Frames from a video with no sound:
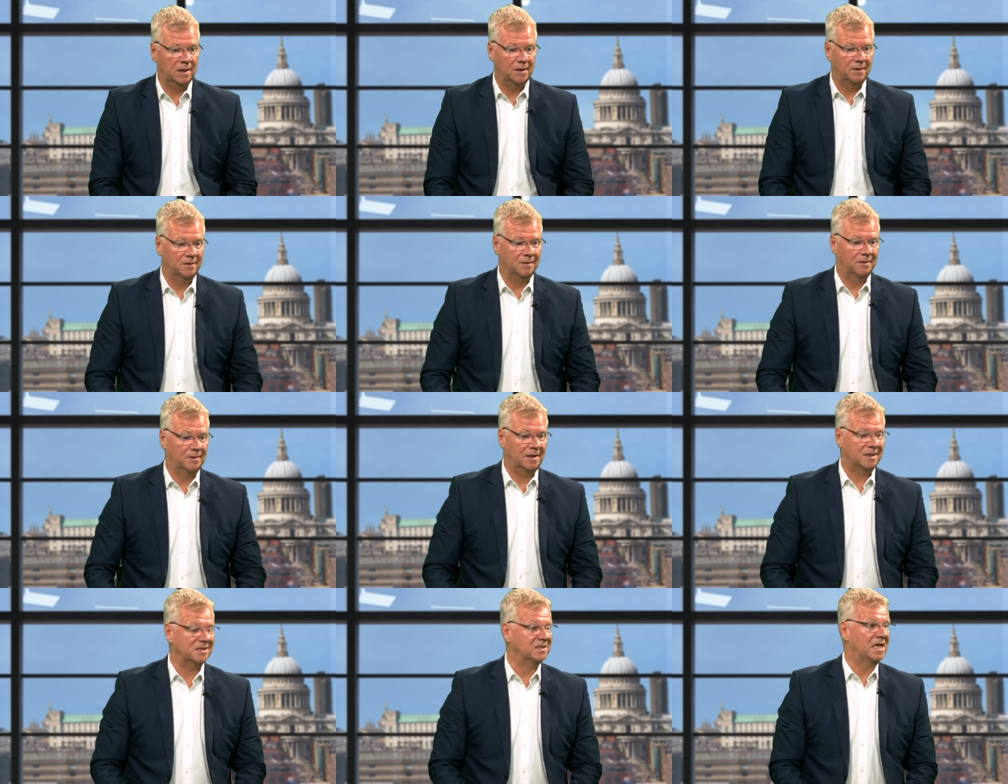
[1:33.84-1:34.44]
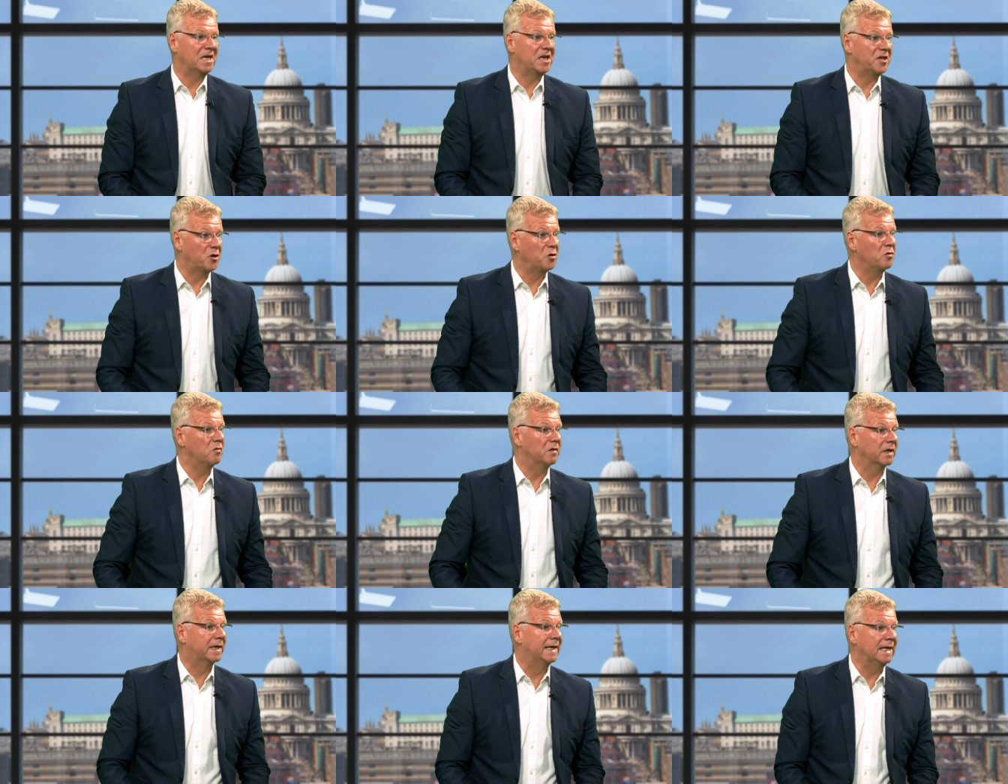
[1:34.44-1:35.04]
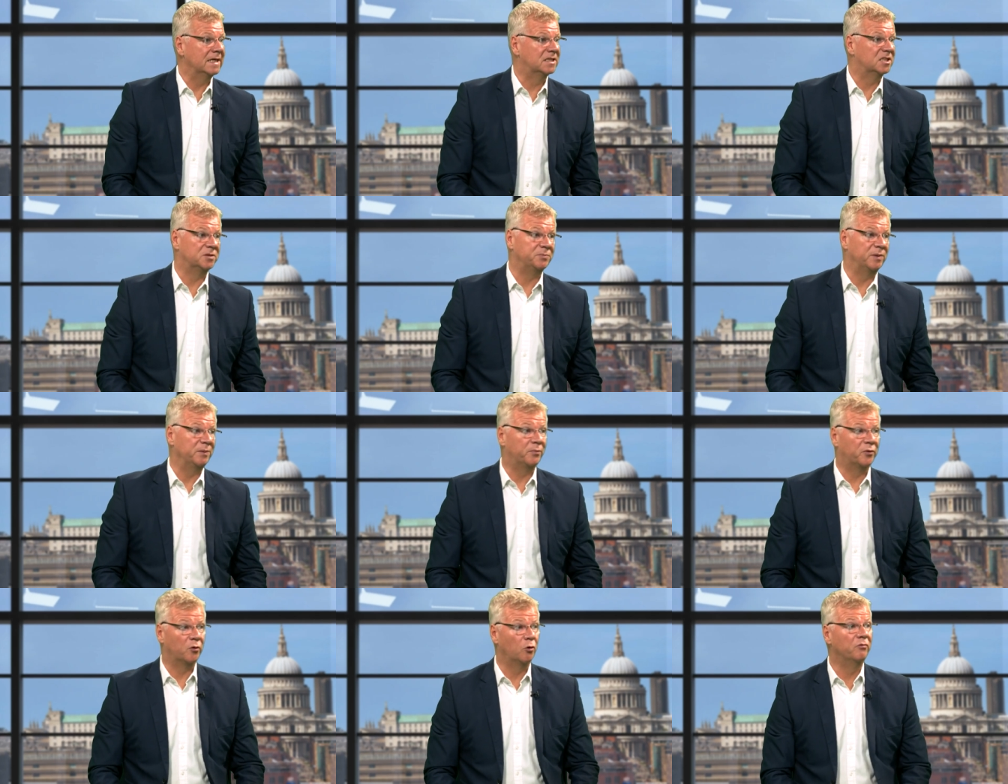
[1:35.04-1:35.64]
There isn't any doubt the case has
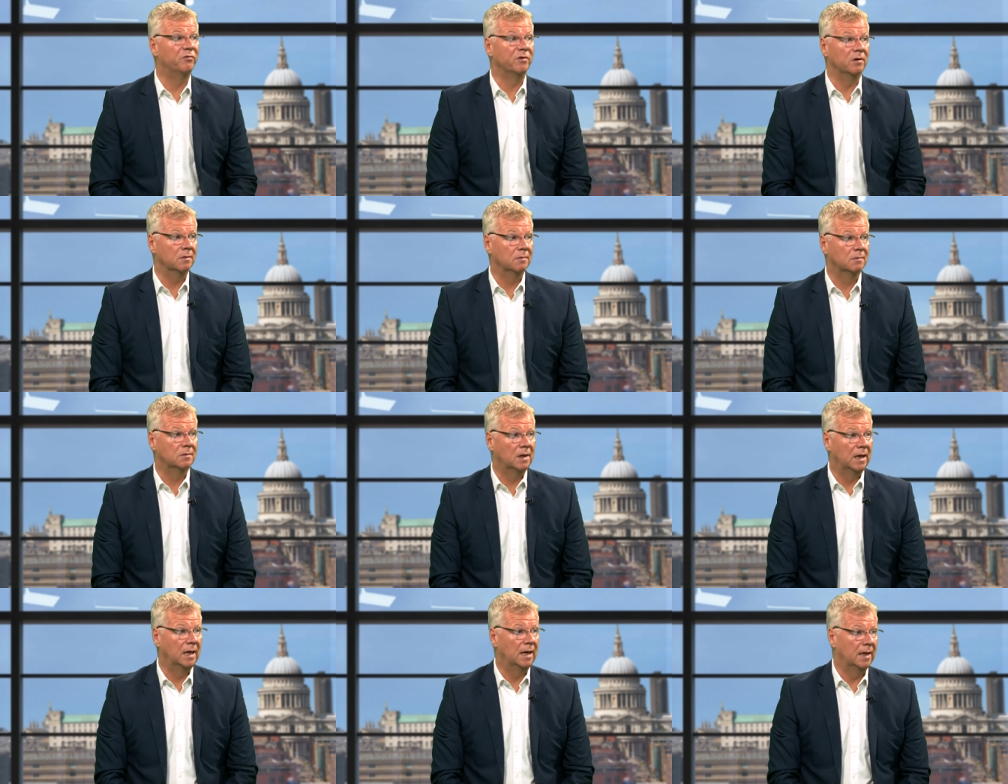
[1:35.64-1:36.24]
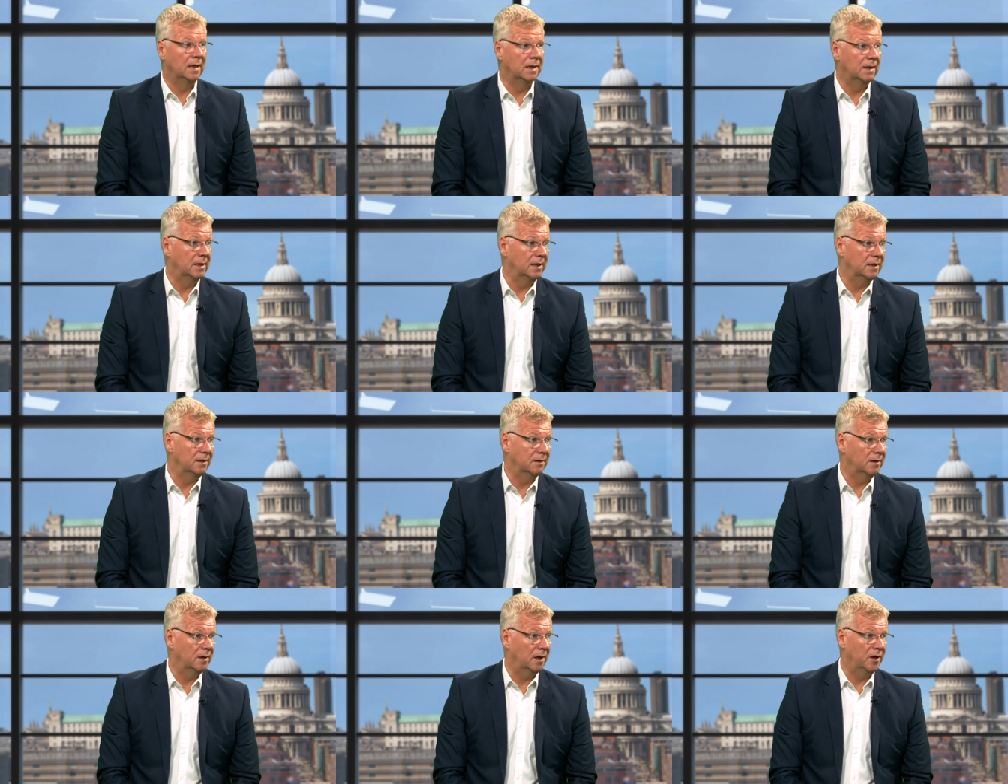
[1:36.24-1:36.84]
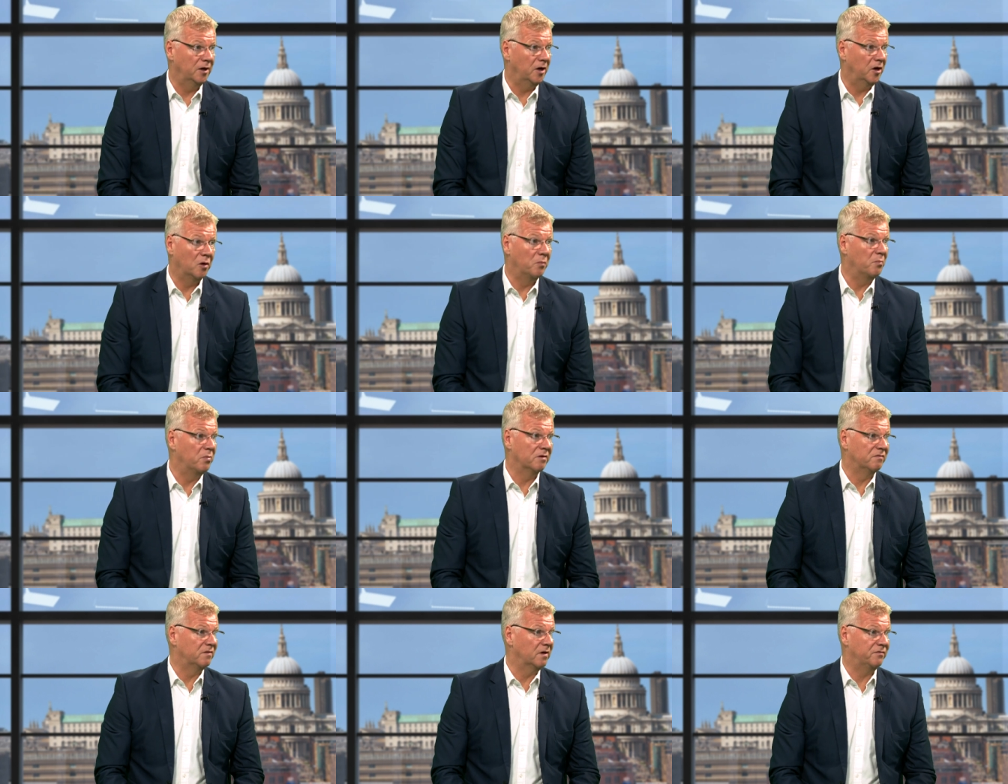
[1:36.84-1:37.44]
been proven on a
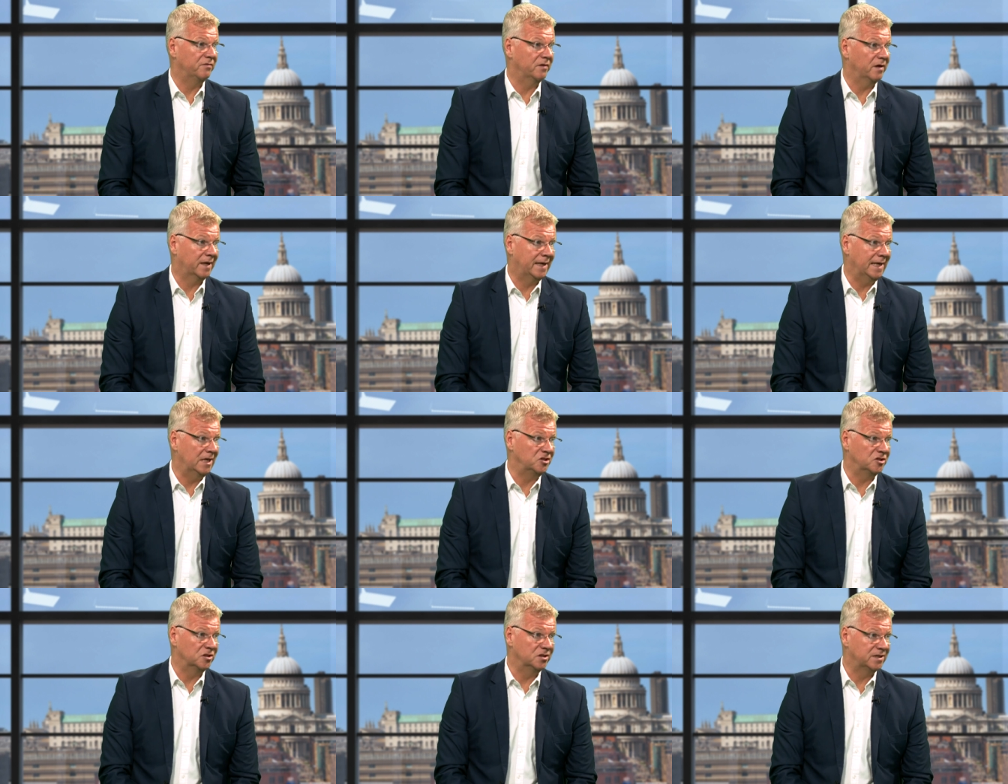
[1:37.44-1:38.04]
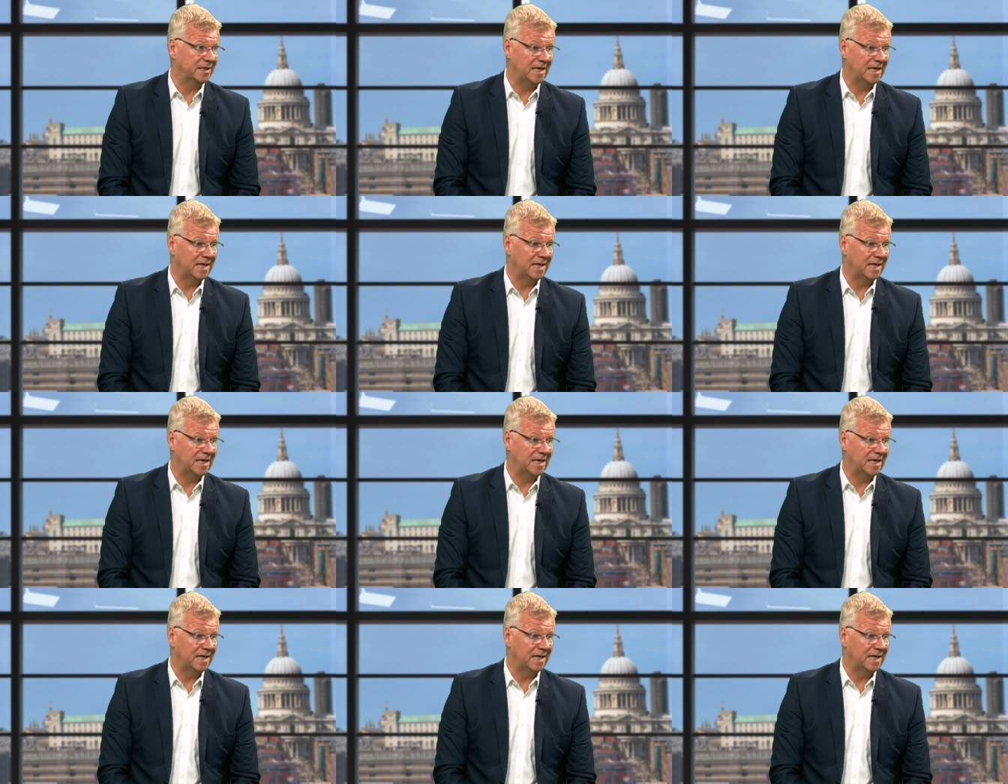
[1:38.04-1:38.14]
number of different occasions.